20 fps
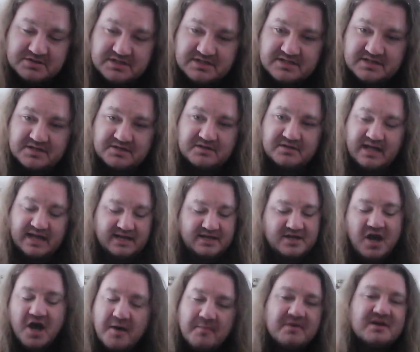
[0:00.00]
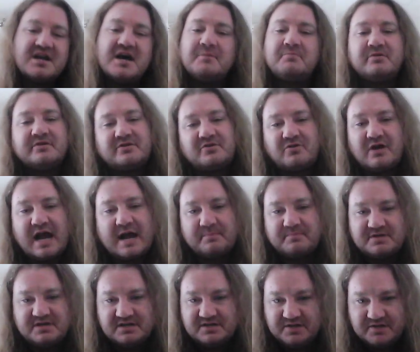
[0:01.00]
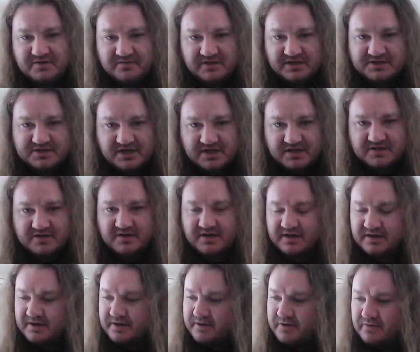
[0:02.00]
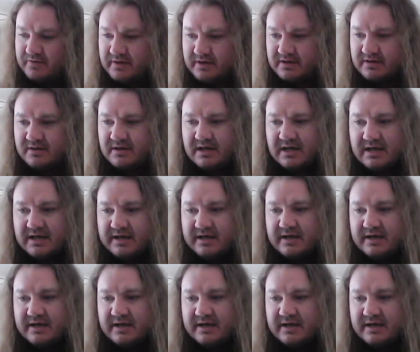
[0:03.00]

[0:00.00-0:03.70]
just like coming up with crap to do to each other, you know. And